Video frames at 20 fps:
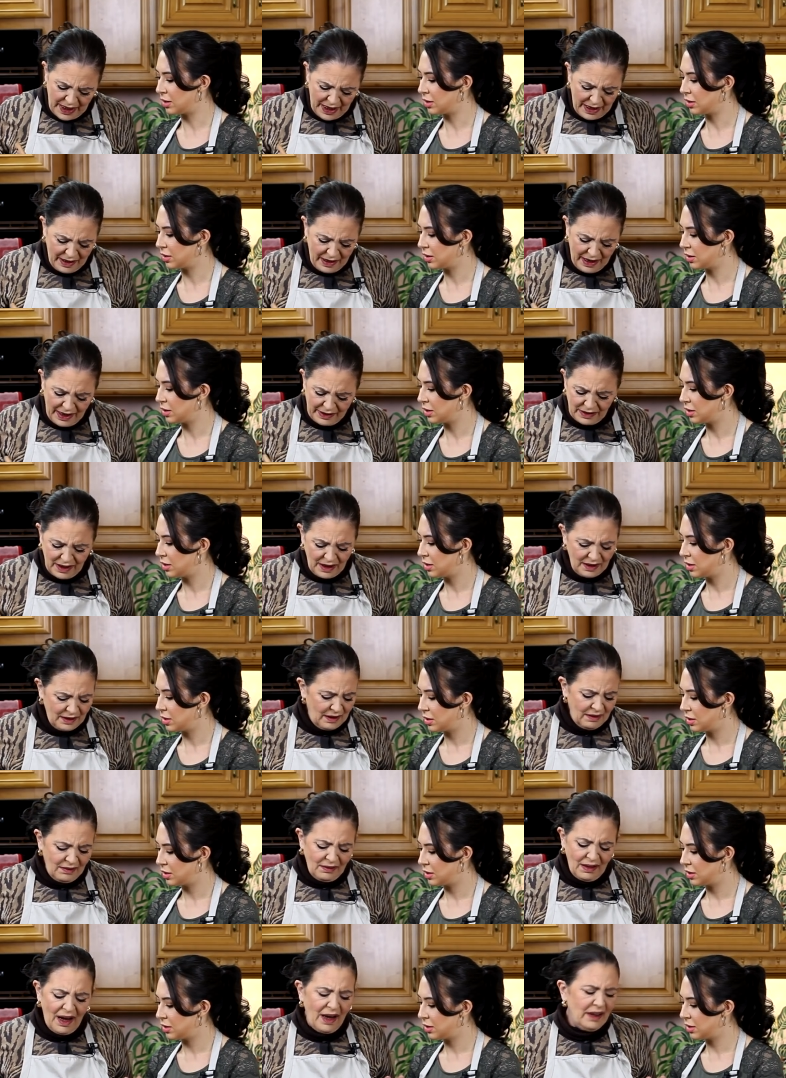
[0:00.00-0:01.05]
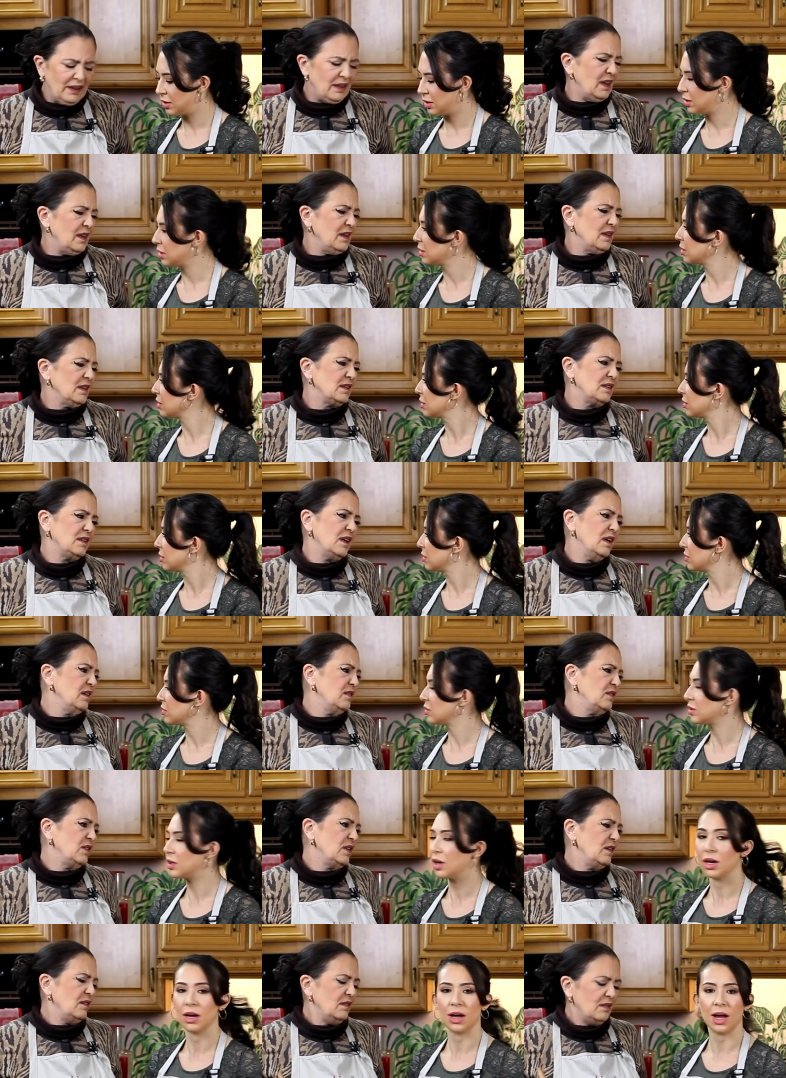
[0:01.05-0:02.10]
Speaker 1: Yeah, I think I think it's
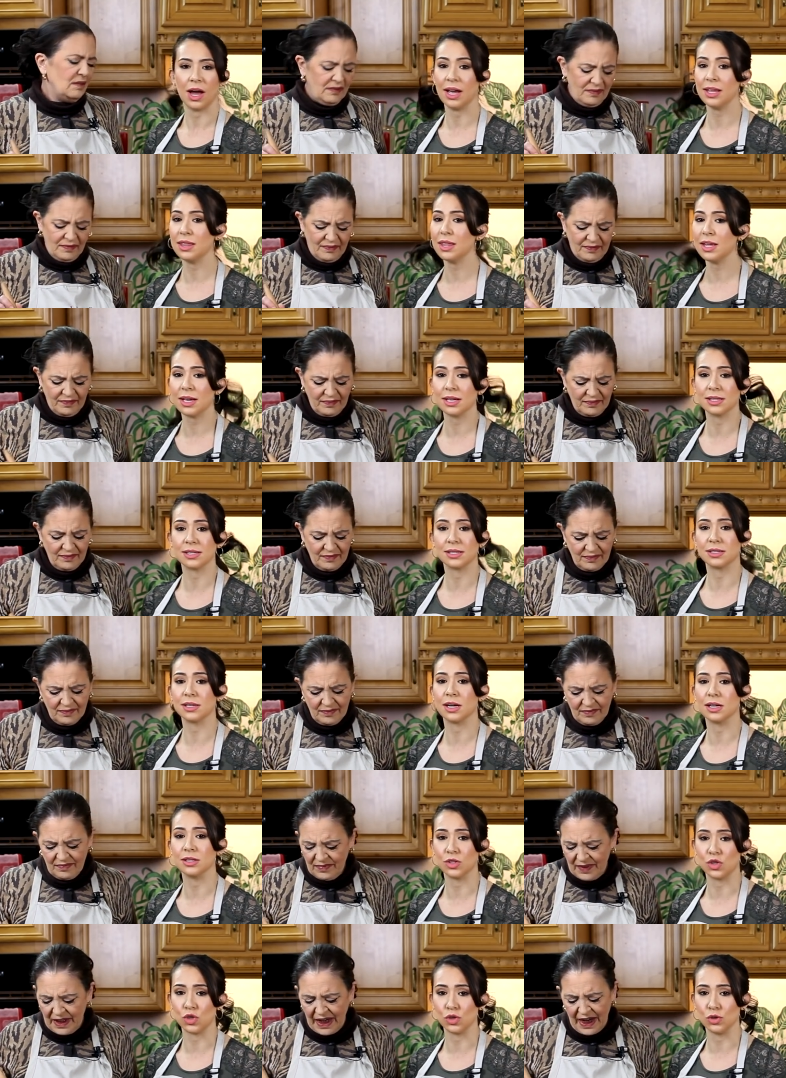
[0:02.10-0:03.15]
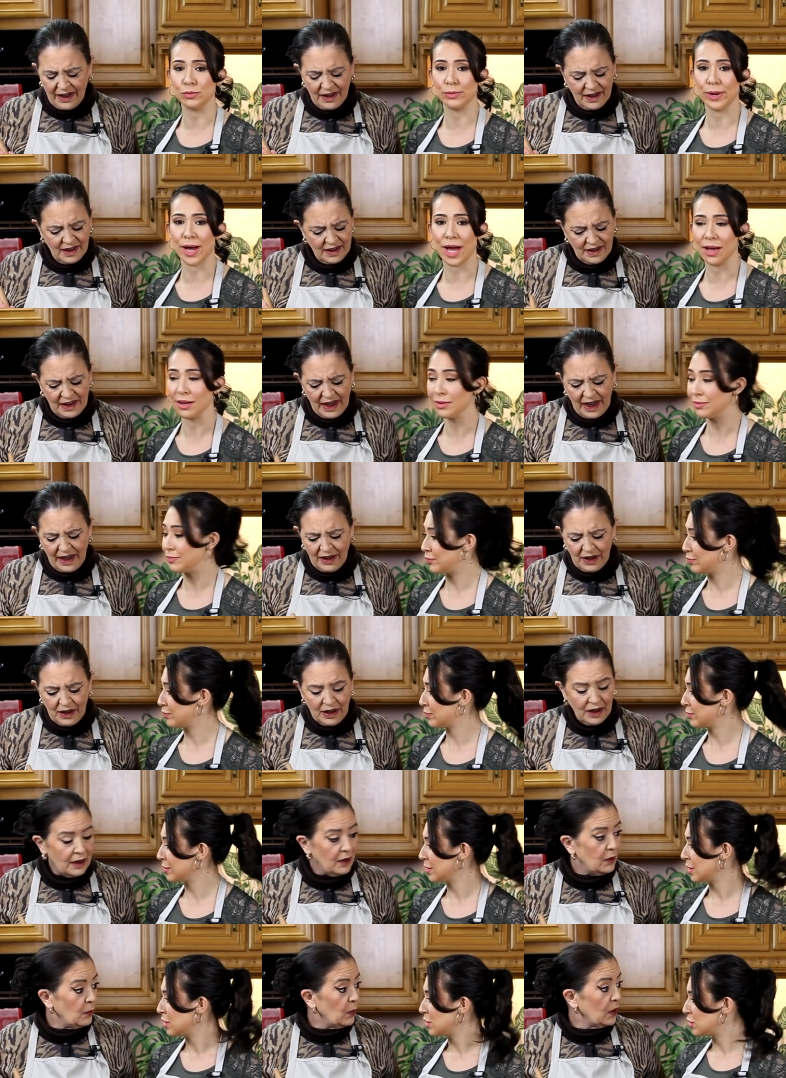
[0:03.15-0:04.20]
done.
Speaker 2: I think it's done too, Ma. Yeah.
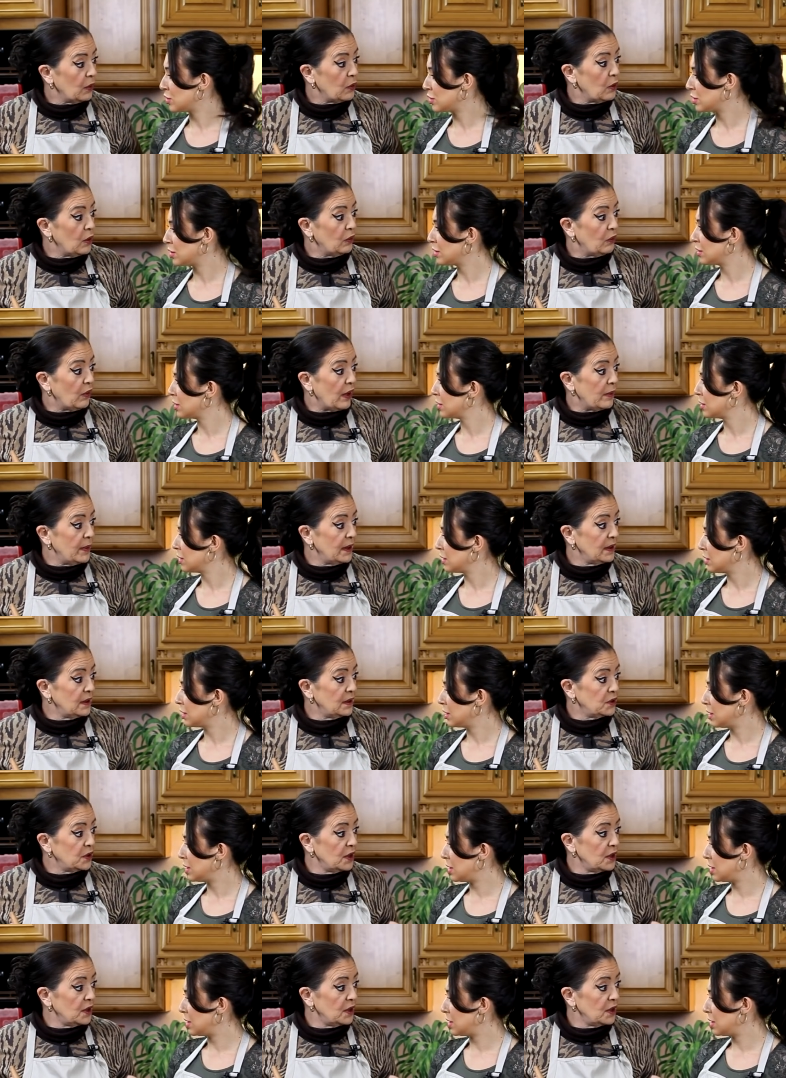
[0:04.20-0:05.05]
Speaker 1: You want to call Grandma the